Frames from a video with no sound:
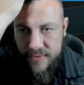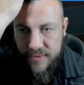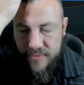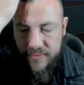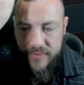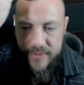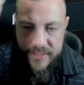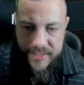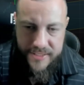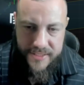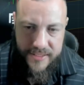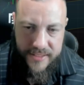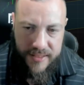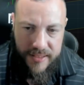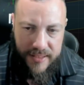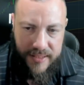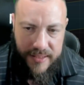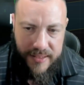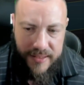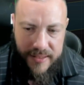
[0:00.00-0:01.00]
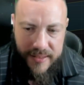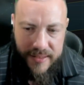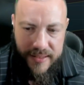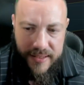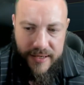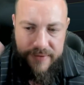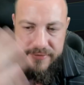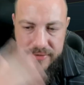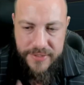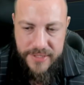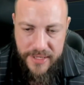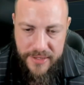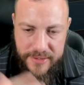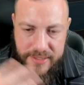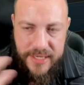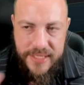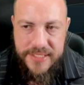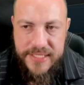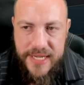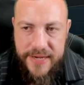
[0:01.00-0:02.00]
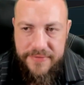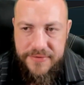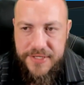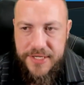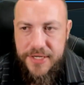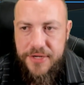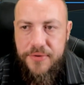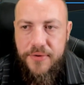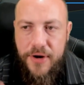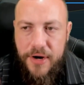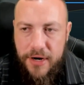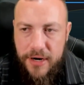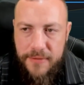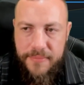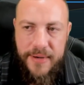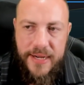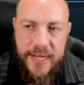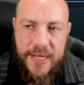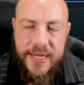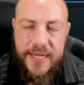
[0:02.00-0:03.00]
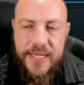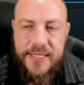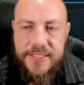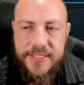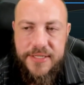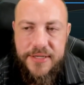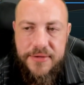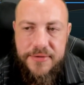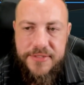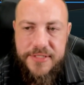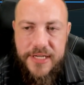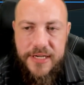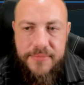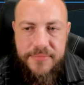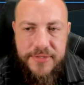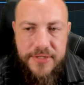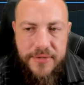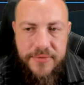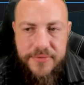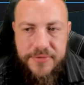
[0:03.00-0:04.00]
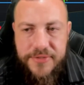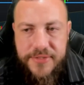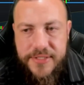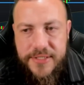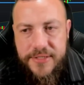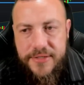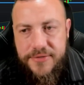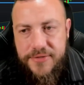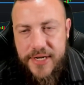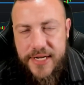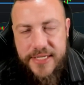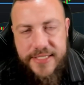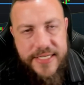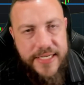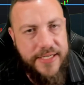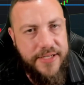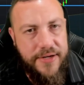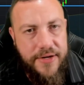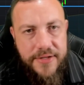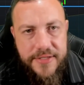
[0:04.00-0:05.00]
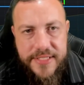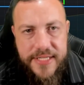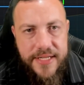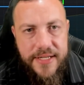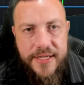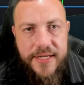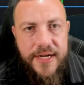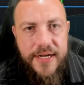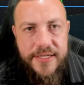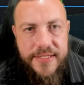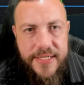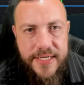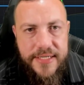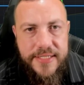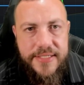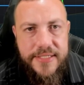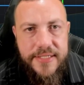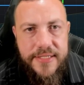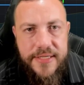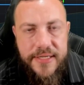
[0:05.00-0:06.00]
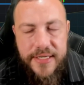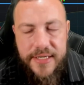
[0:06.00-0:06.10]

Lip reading: Which, if you're dollar cost averaging, you are buying as it goes up. Don't try to take all this out of context.